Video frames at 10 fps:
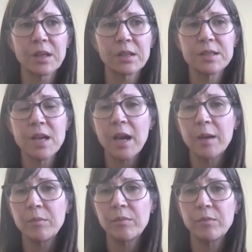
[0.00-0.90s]

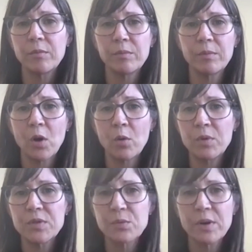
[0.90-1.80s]
time
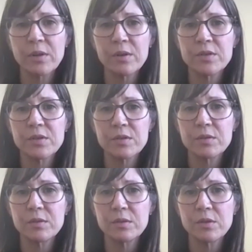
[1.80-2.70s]
almost where there's
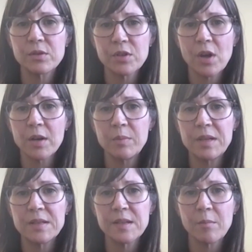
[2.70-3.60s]
got to
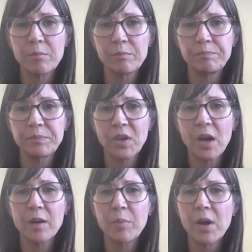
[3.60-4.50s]
be some
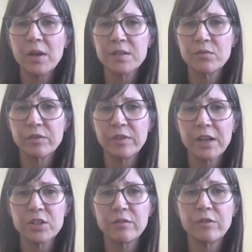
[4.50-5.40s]
kind of pause and
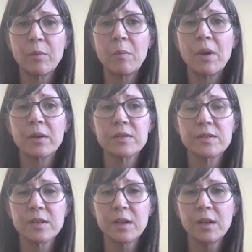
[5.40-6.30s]
reflection from
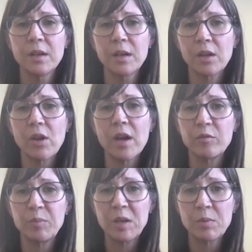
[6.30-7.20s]
amongst a lot
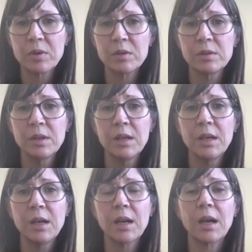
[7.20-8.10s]
of people.
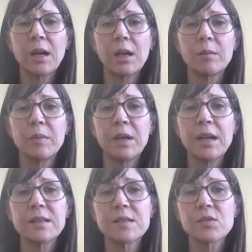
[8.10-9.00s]
And
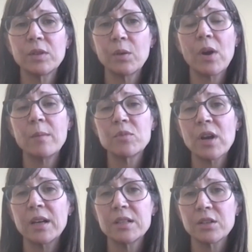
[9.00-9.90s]
that's certainly where I'm trying to